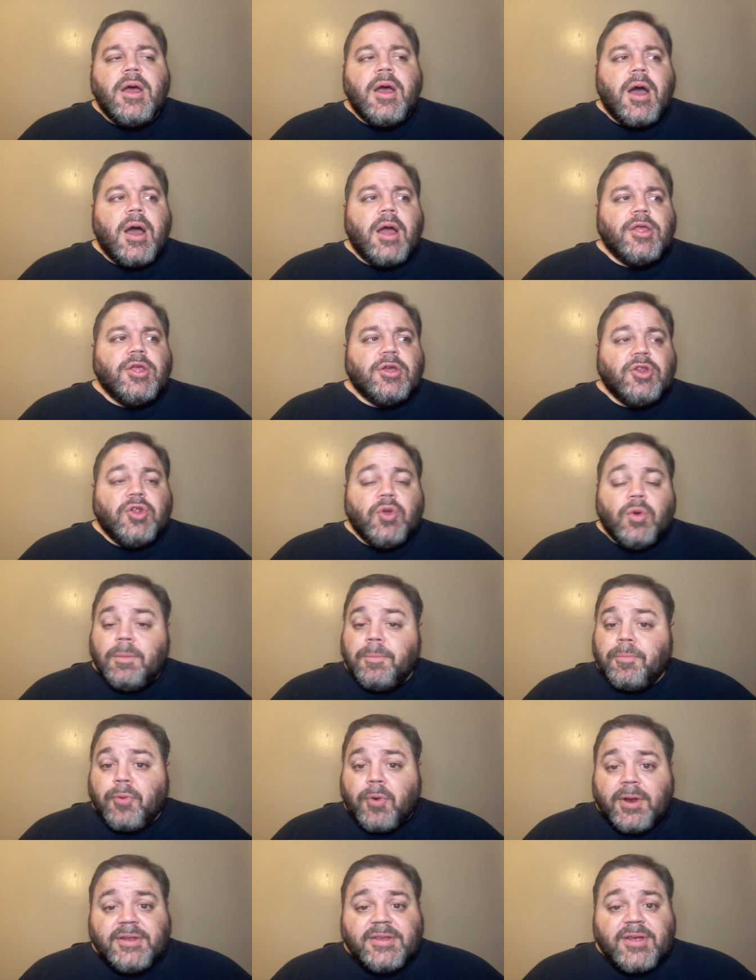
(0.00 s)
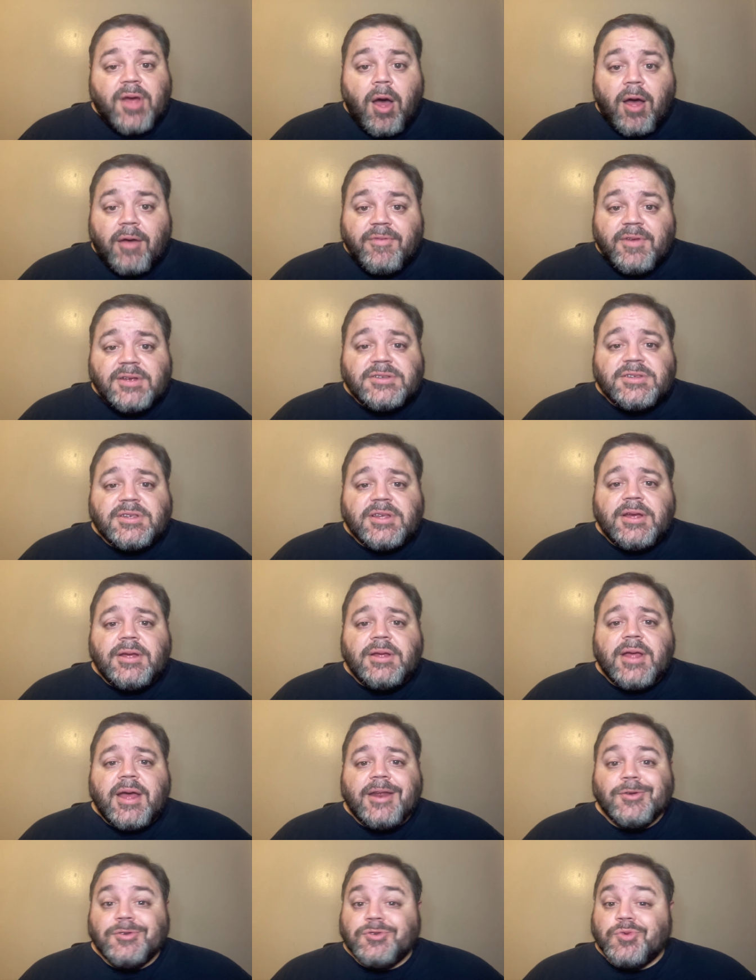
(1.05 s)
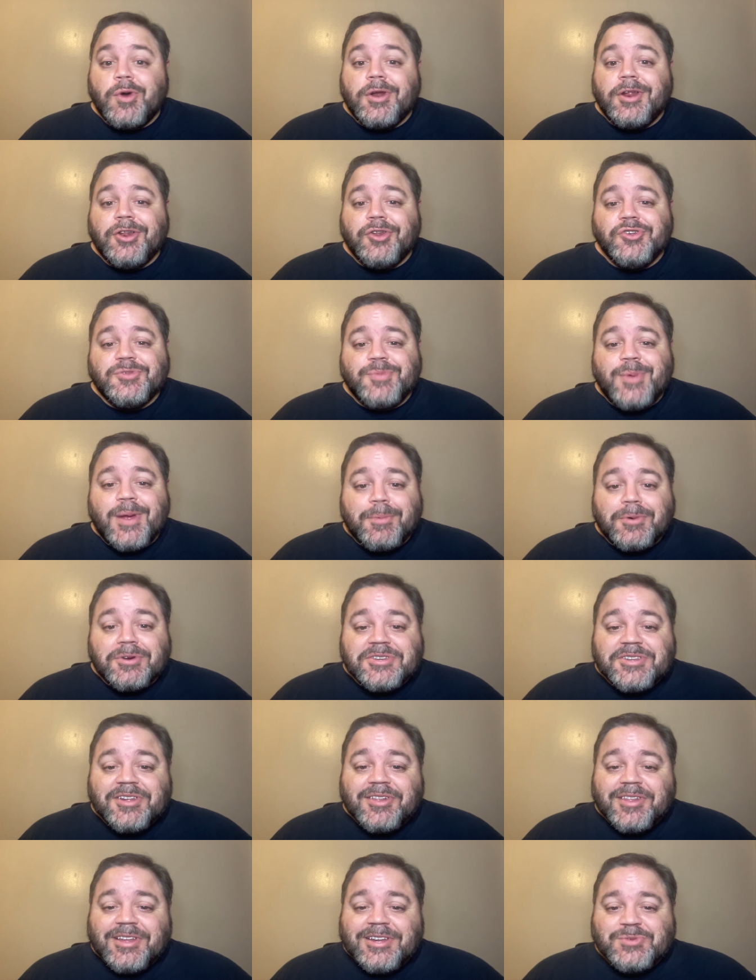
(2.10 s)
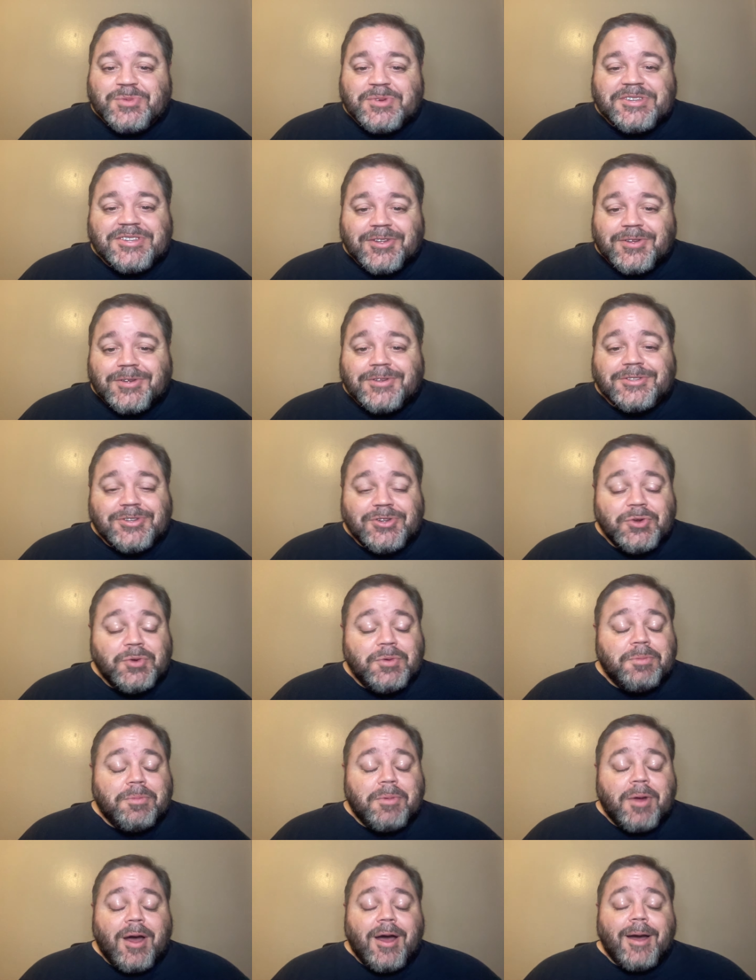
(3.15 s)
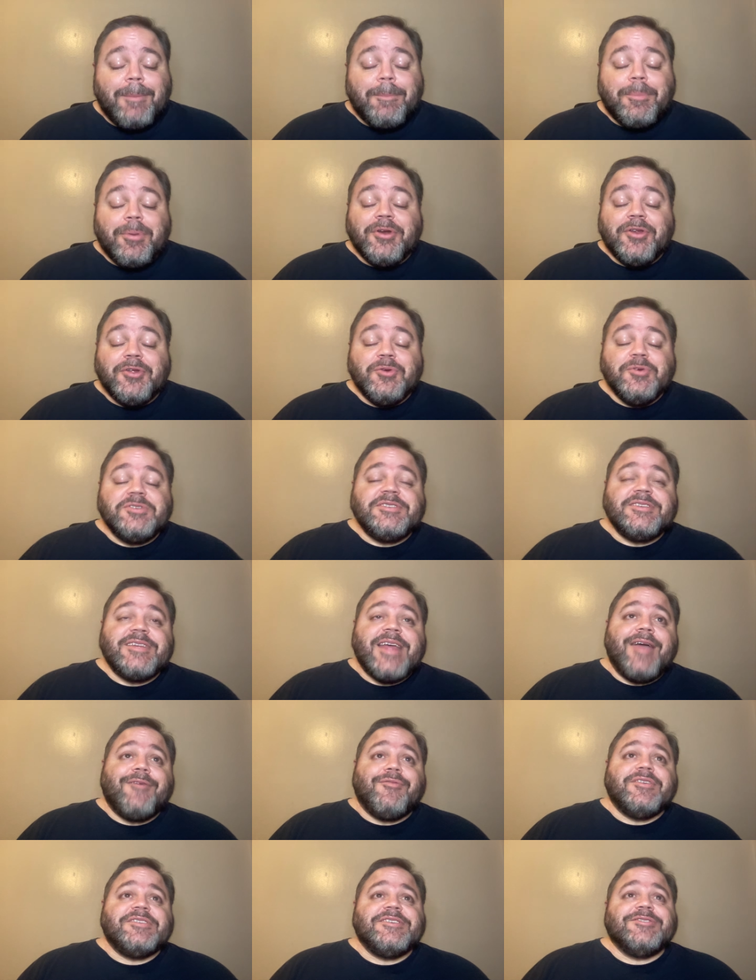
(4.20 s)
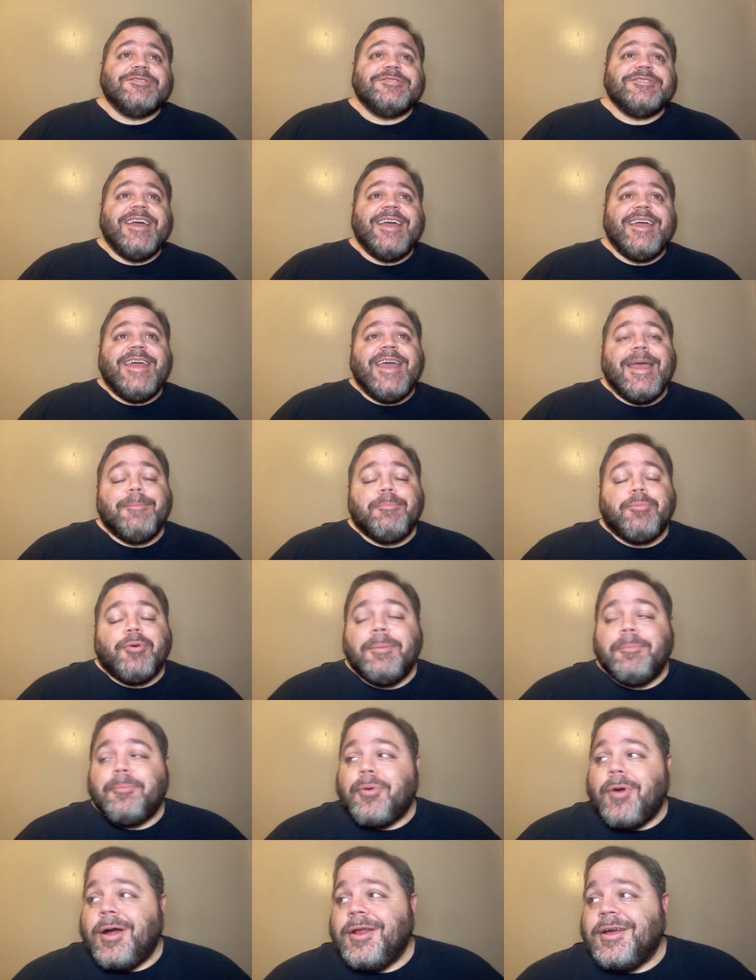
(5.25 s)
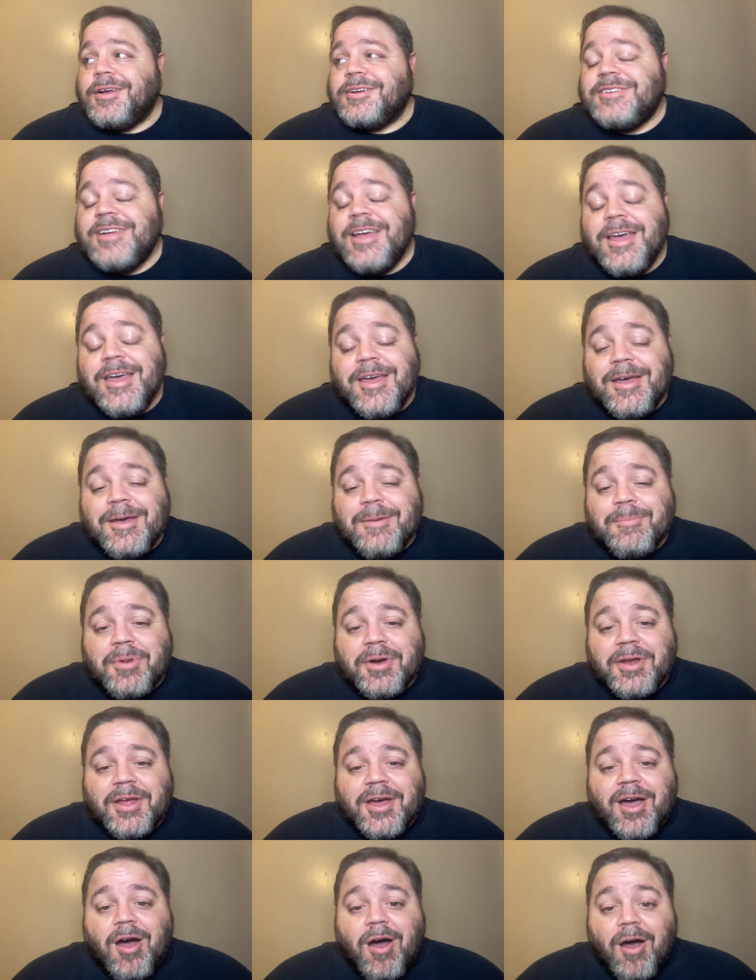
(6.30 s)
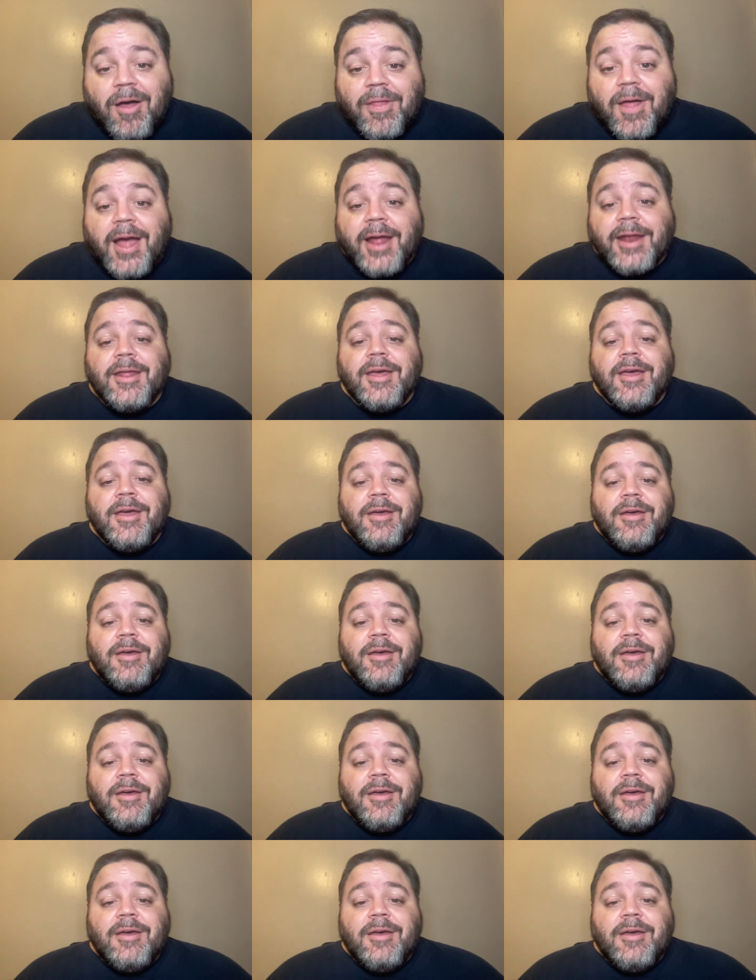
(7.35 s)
Uh, you can do it in print, obviously. That is what a newspaper still is. We still do uh, produce every single day a print product, but uh, online.